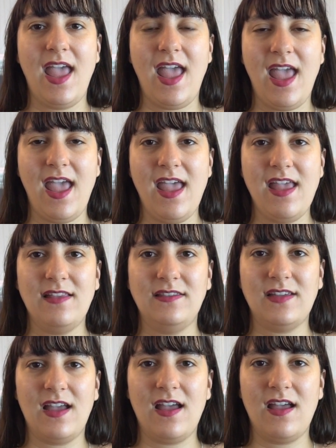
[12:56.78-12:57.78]

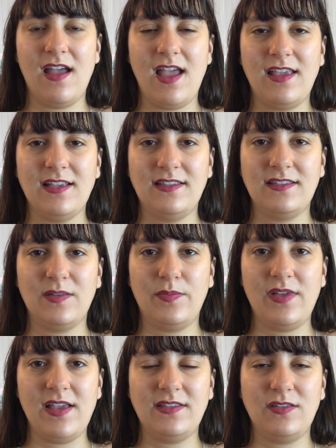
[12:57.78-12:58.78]
And I guess it's a
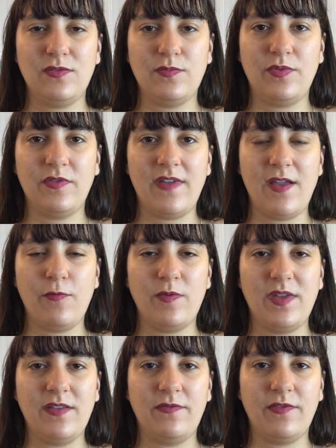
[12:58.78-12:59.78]
place to prevent
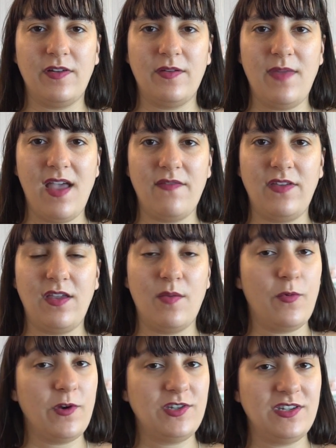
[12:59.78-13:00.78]
women from having
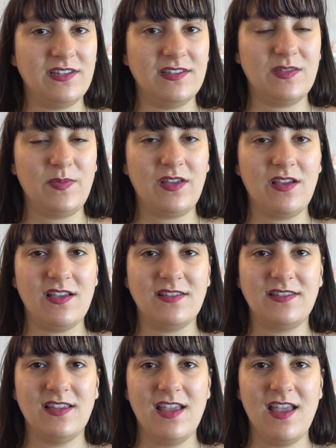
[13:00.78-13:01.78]
abortions,
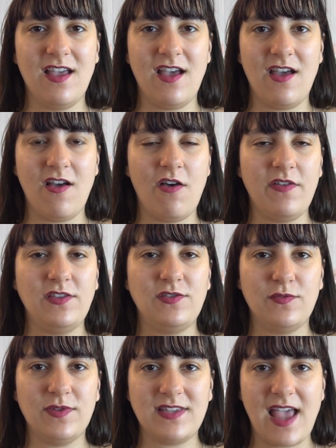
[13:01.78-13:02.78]
because all they
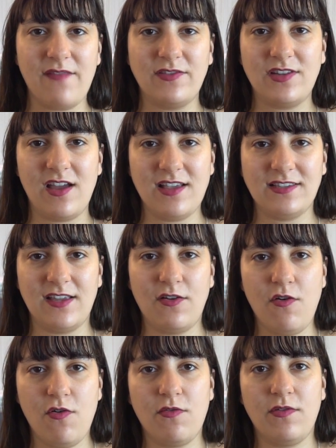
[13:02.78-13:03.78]
do is advertise like,
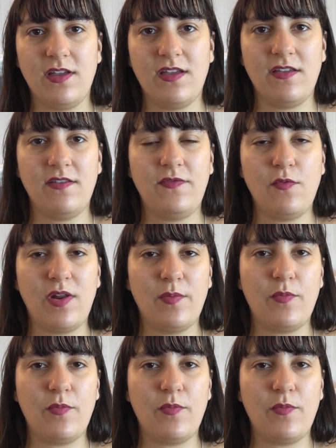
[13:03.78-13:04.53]
oh, if you want